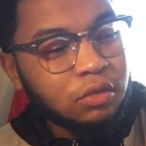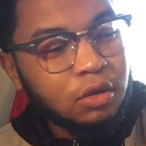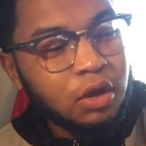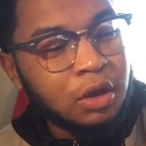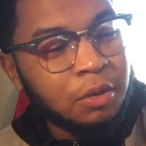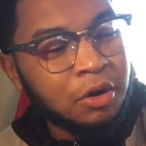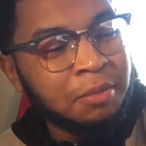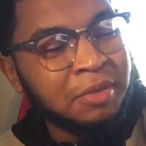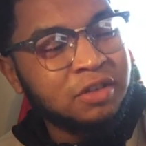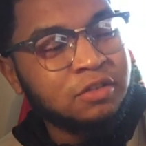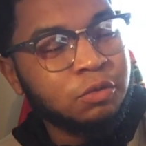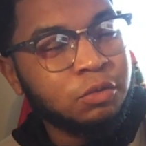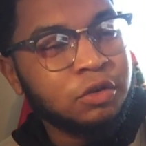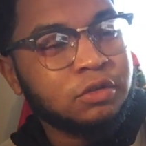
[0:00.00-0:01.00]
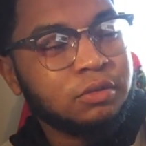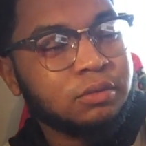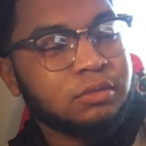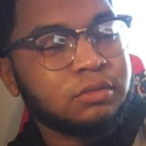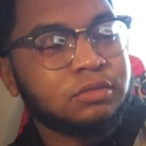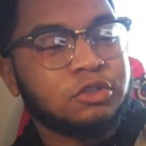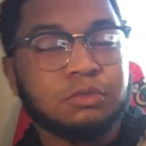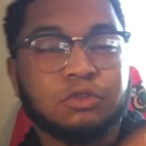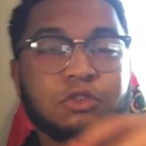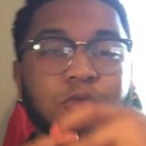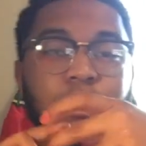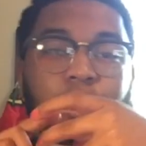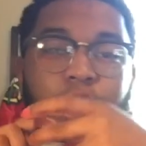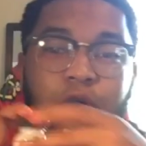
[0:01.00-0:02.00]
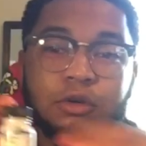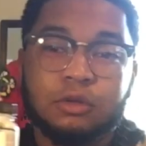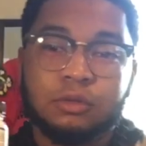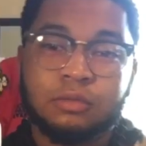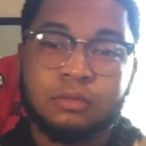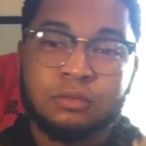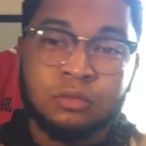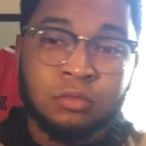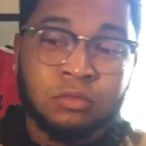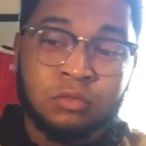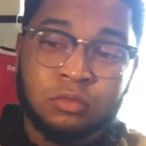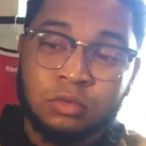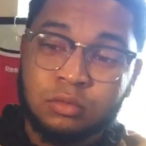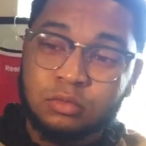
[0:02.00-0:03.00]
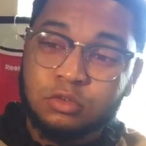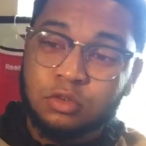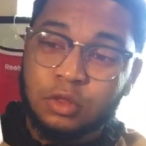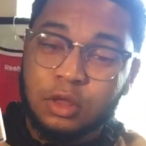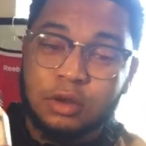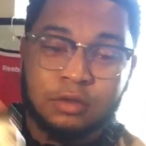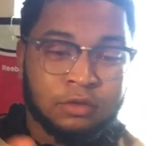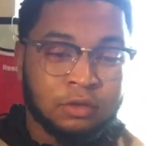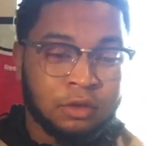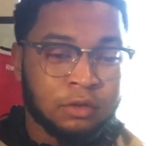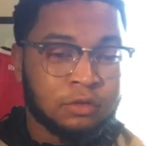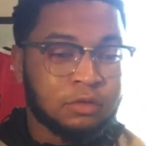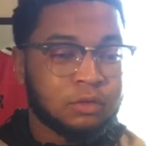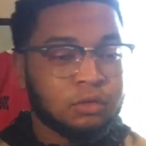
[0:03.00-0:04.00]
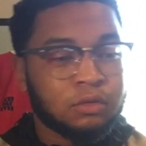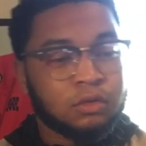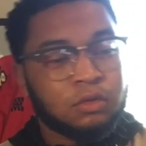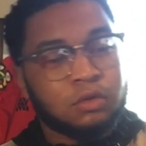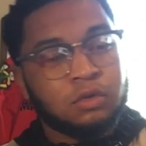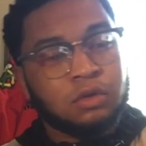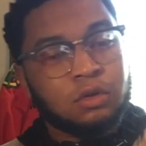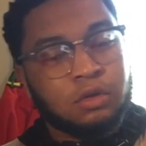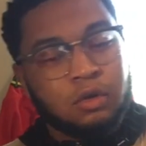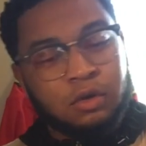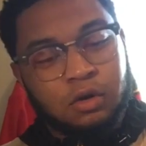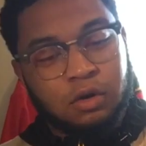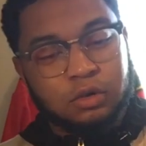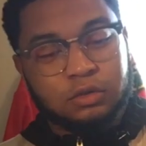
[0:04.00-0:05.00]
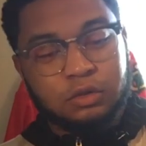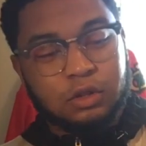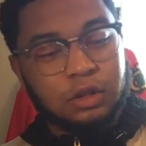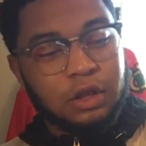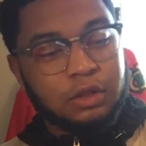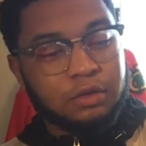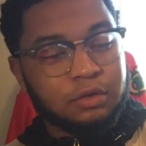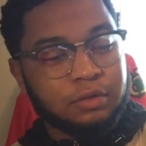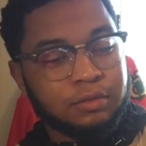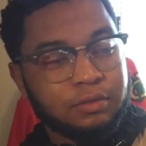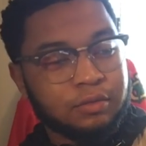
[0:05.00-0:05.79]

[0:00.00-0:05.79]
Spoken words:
I'm gonna mix it with some Too Hard so that it sticks onto the leather.